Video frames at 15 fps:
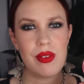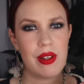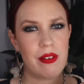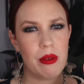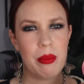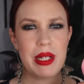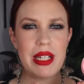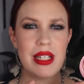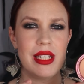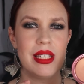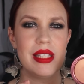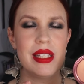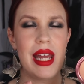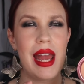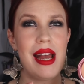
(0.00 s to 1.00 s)
favorite
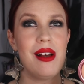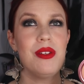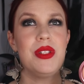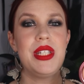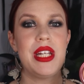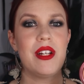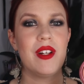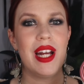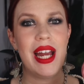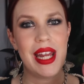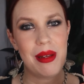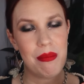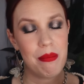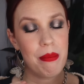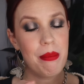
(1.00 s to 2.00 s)
because how dare
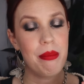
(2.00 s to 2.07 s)
I?